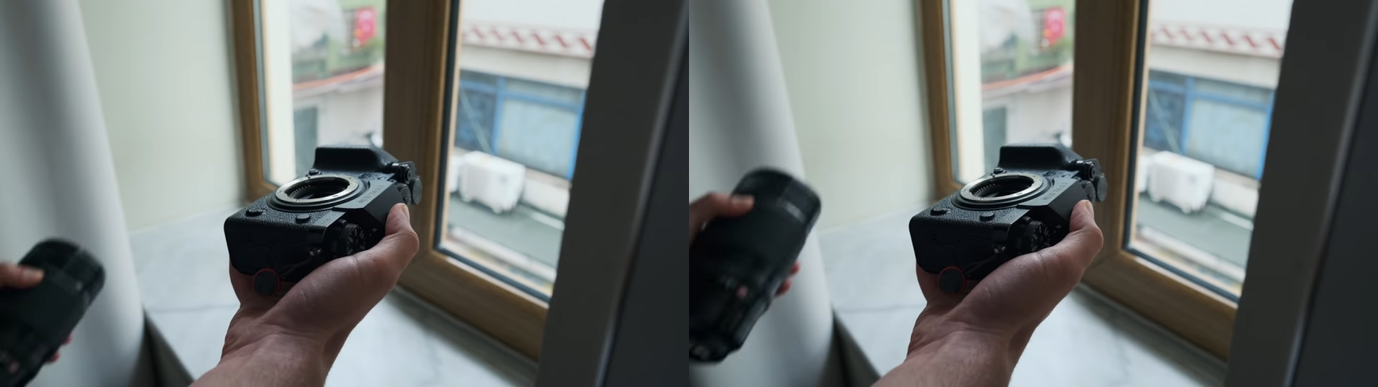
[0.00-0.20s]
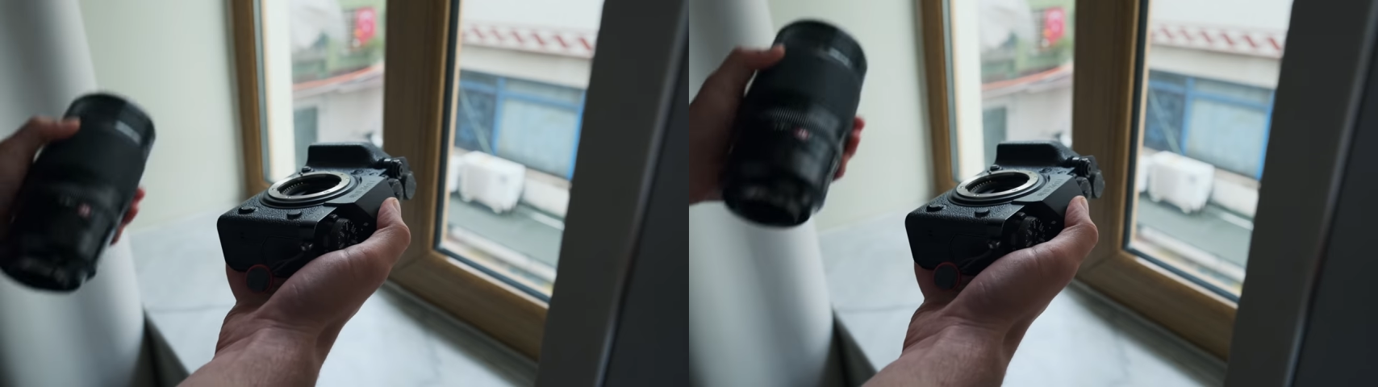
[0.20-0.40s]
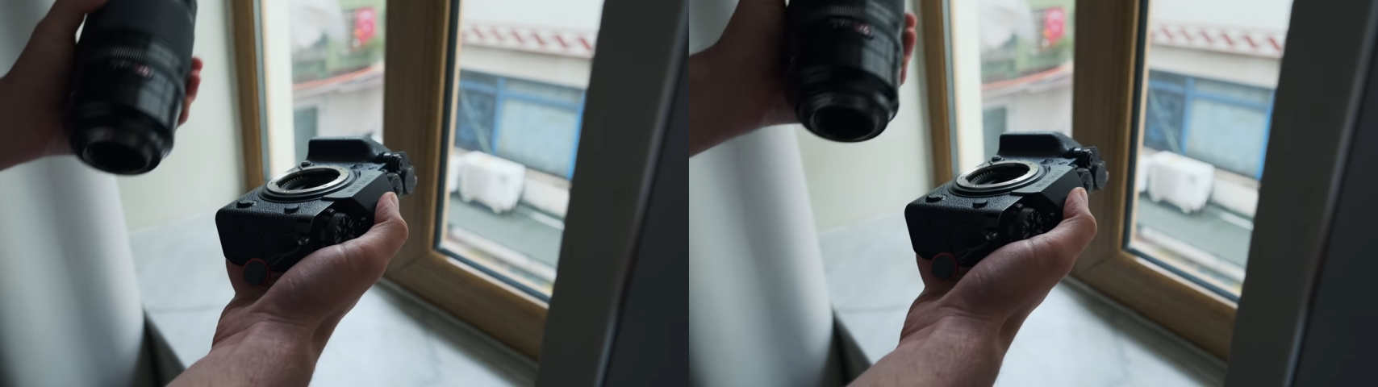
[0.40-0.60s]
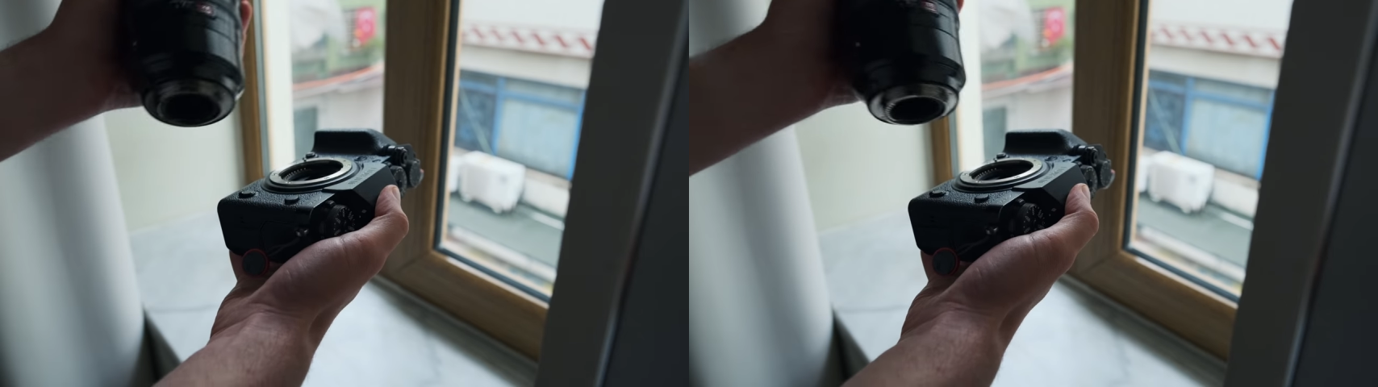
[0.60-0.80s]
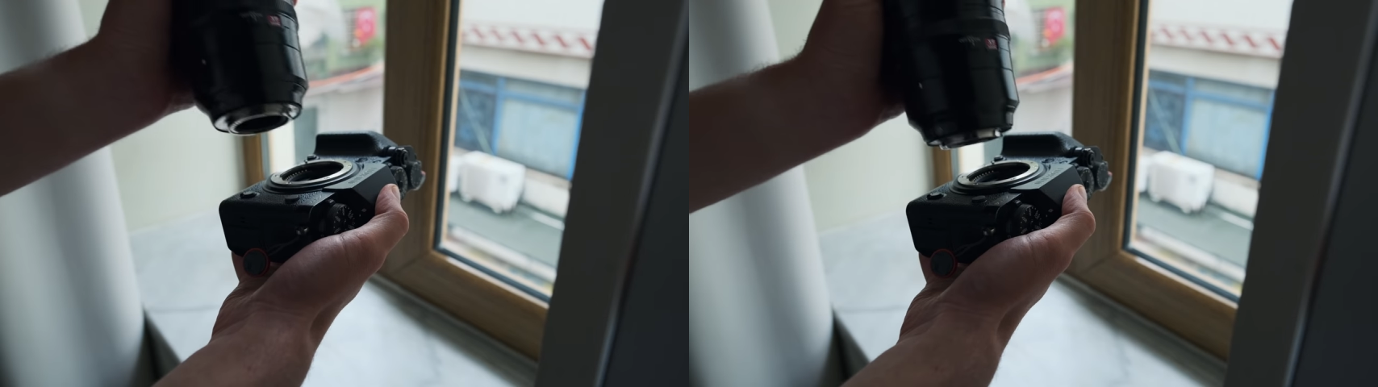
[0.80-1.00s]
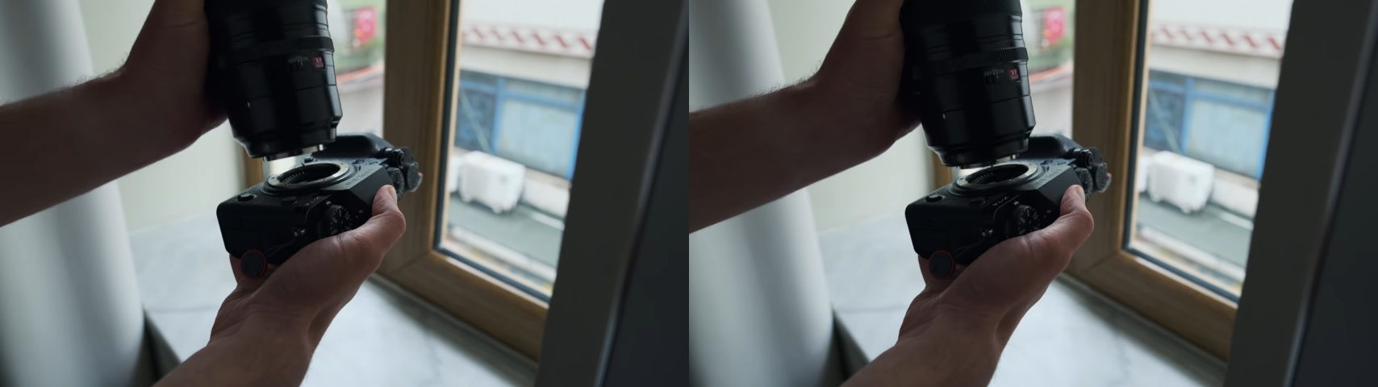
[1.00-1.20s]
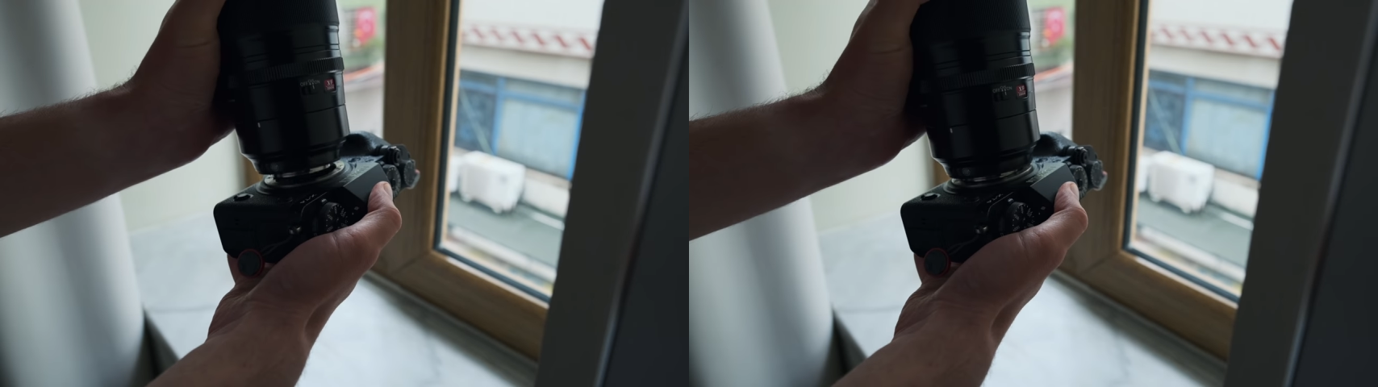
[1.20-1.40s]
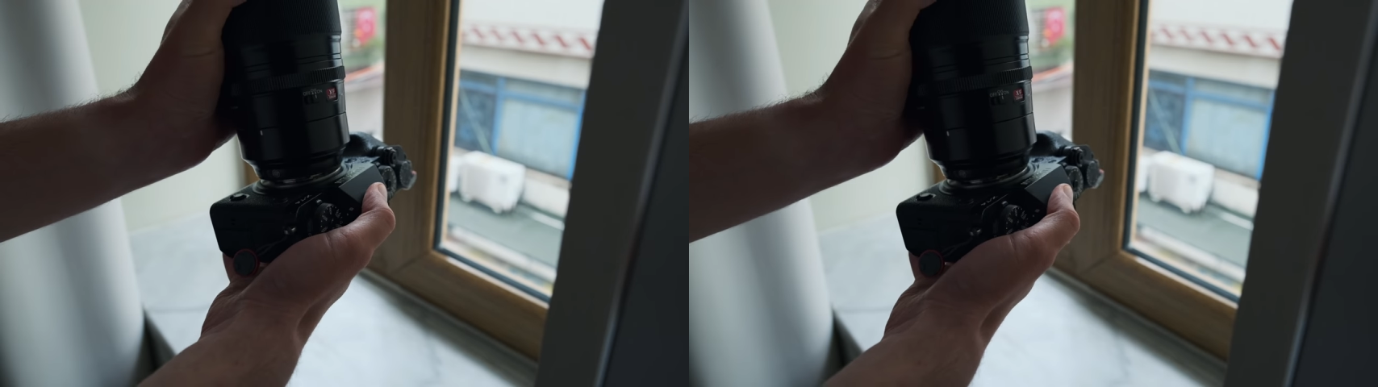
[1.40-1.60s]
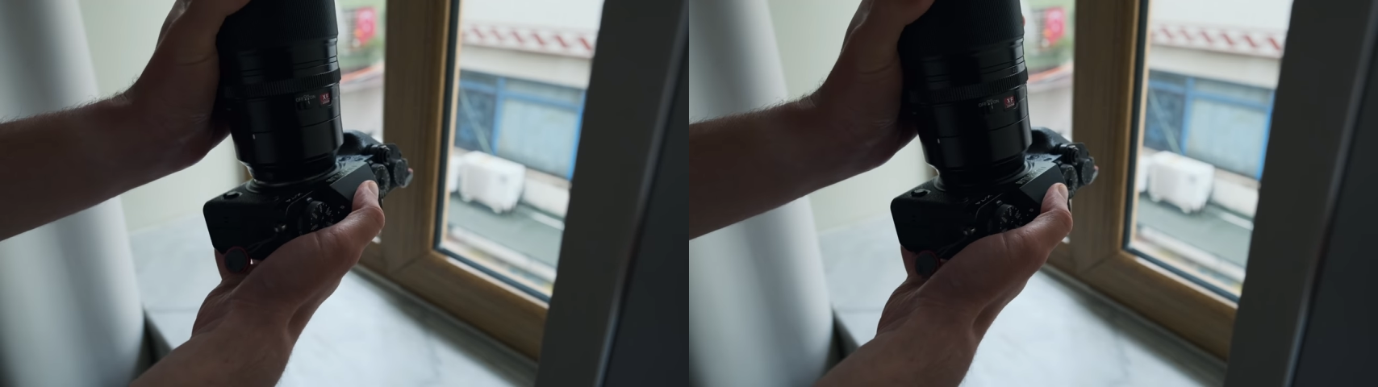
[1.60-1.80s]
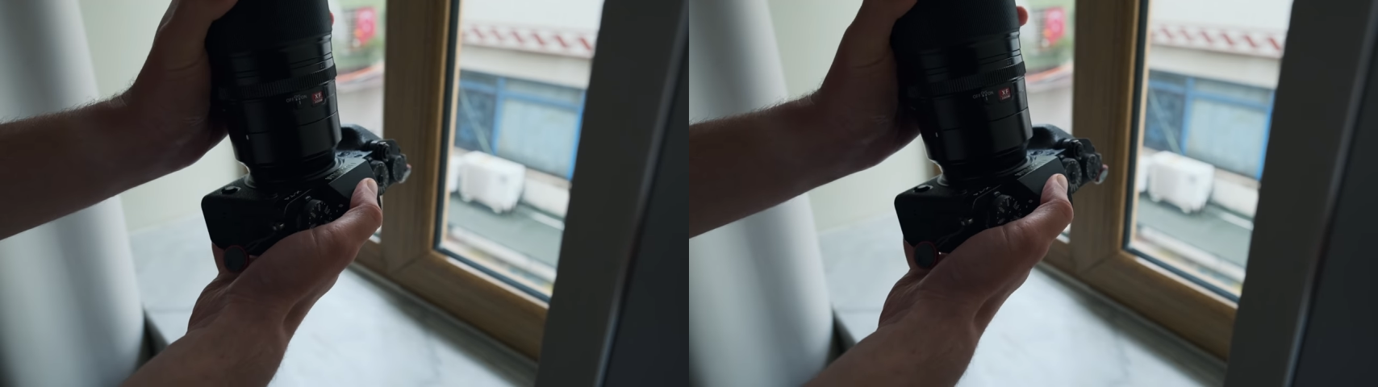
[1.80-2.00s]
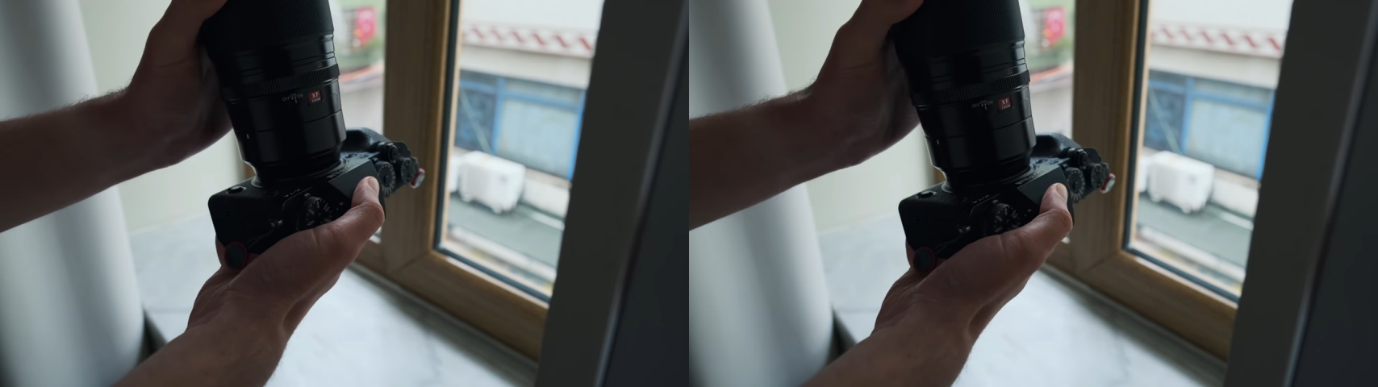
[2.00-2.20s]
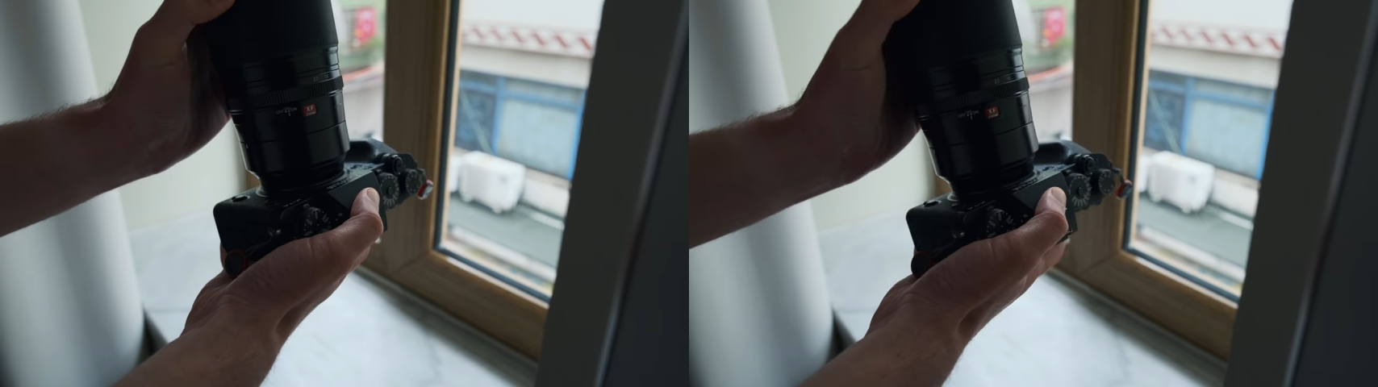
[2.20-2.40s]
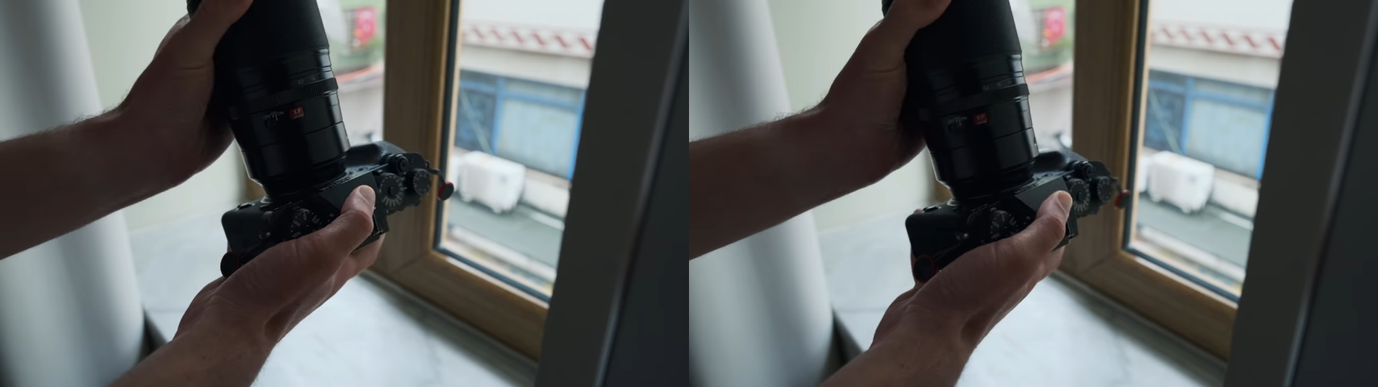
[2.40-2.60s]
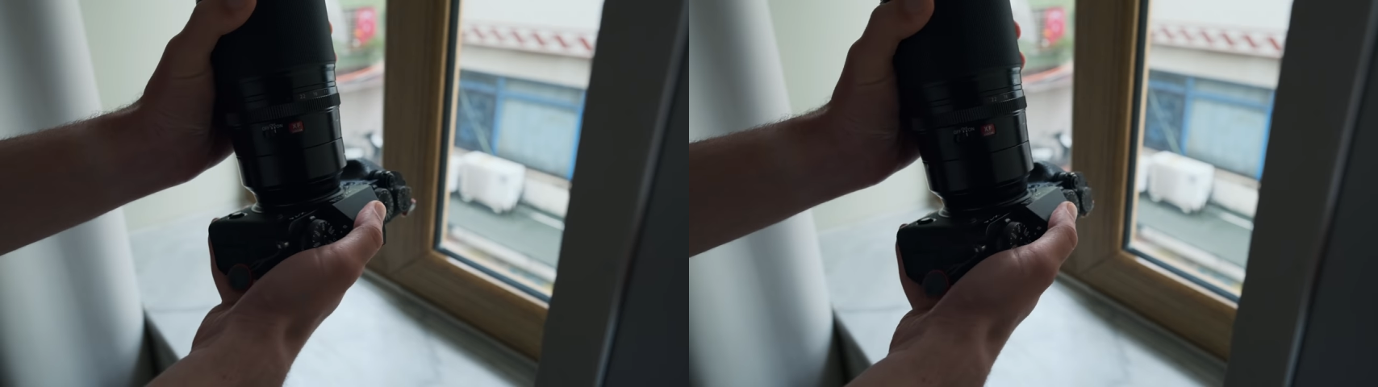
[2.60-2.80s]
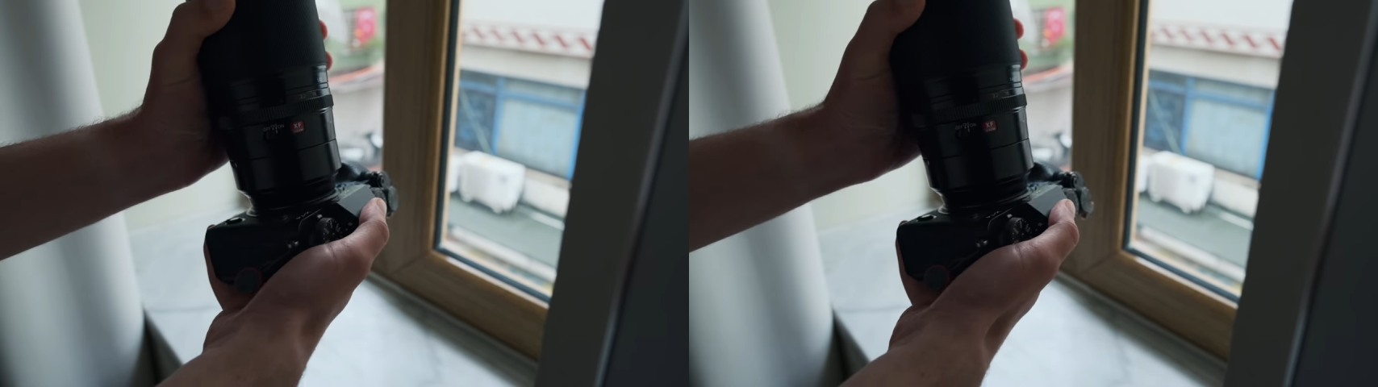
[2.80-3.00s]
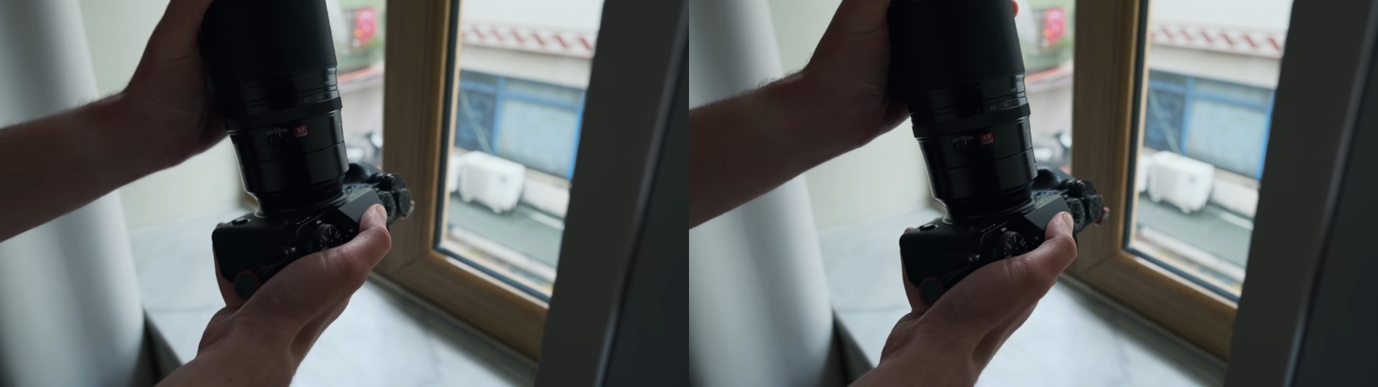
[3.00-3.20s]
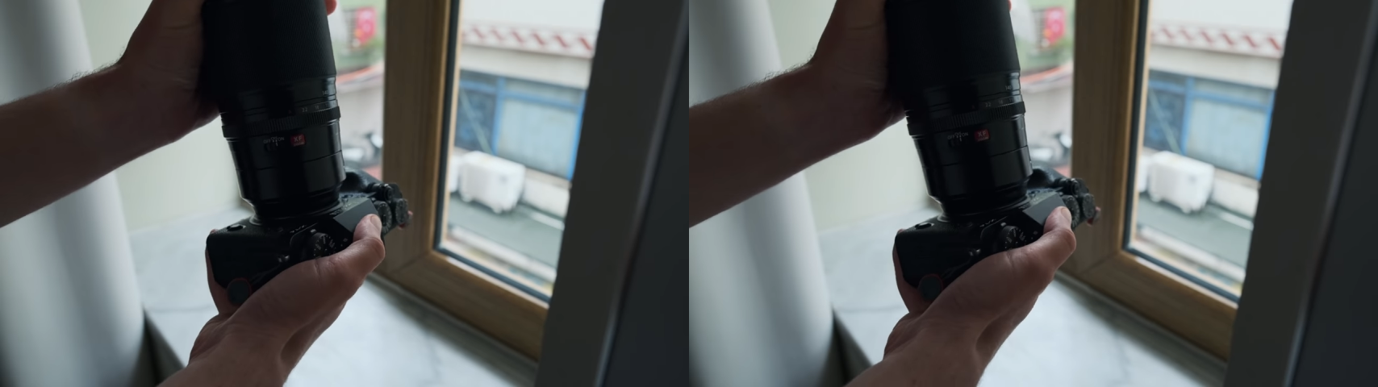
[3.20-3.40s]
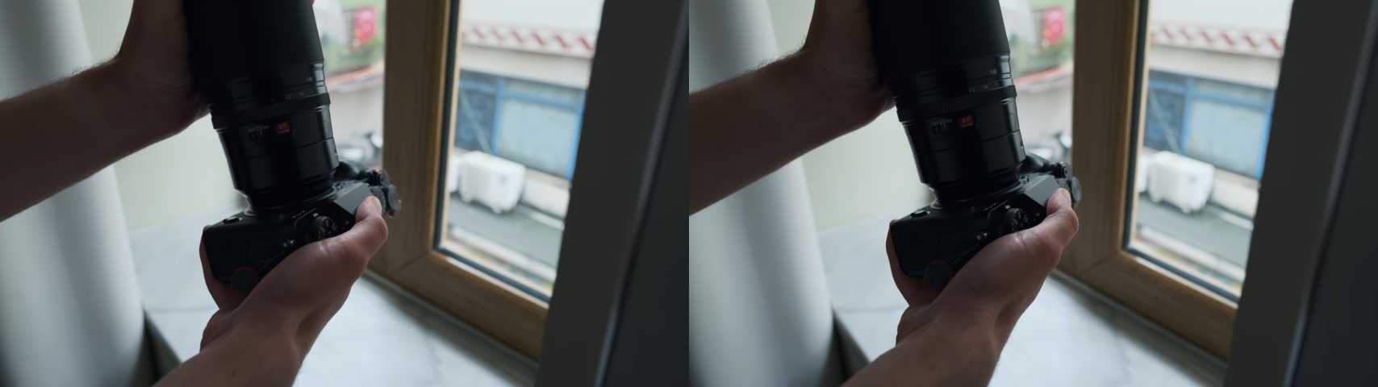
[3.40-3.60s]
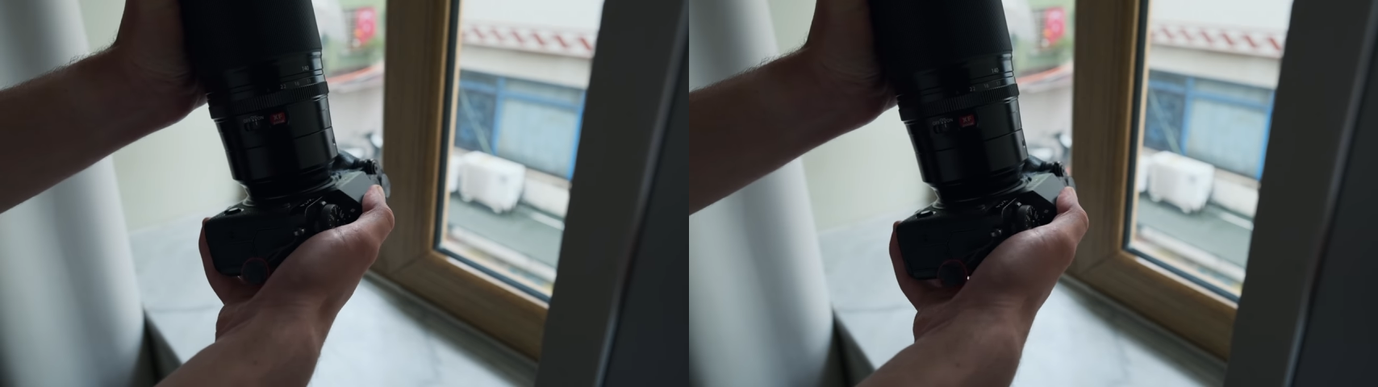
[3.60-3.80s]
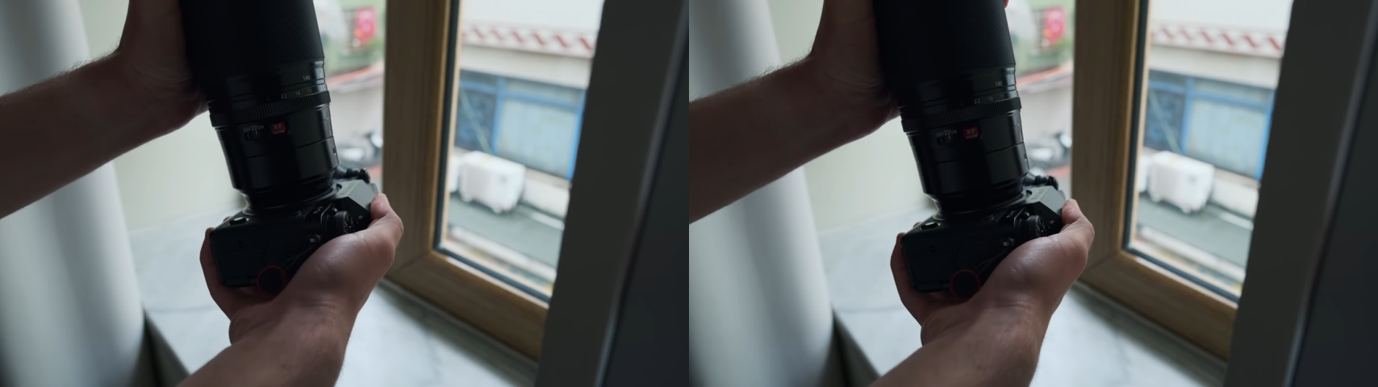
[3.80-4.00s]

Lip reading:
Nobody's mouth can be seen.